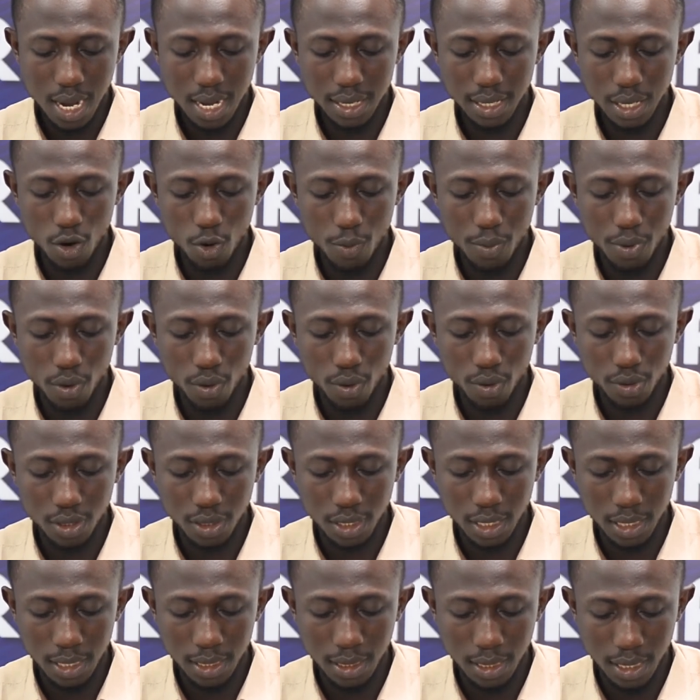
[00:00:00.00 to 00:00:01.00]
they will be
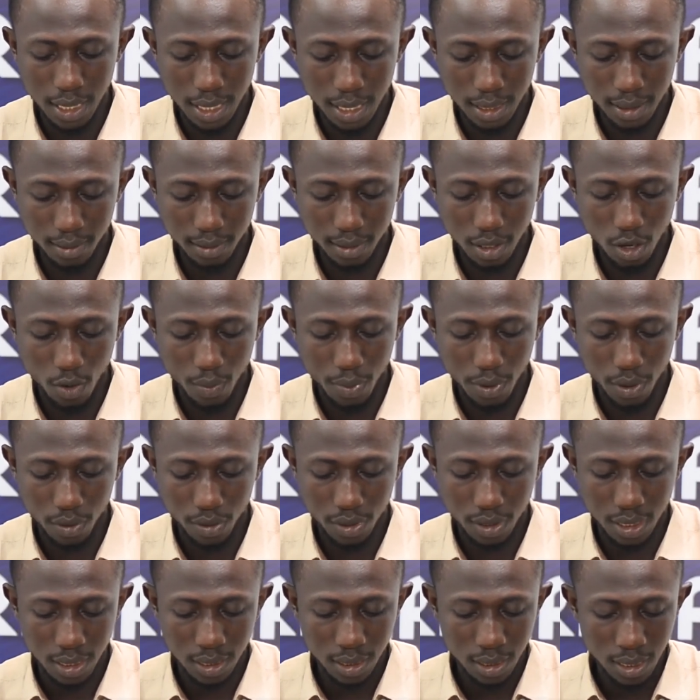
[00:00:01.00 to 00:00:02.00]
hosting
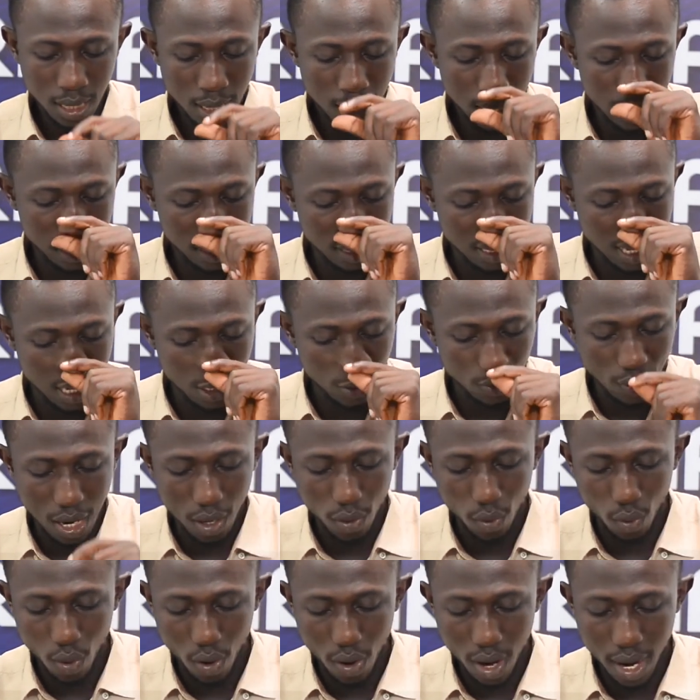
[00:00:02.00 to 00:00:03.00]

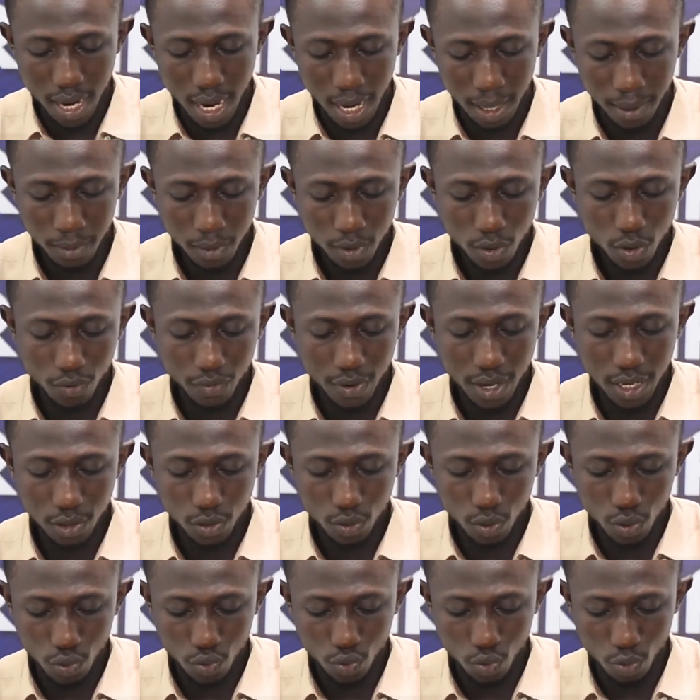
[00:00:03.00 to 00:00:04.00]
Sassuolo, or rather,
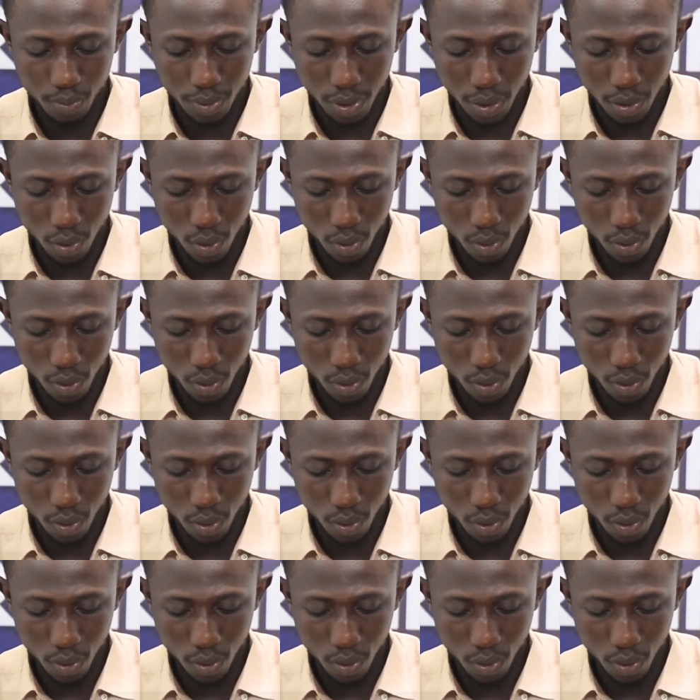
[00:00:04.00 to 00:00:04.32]
Juventus will be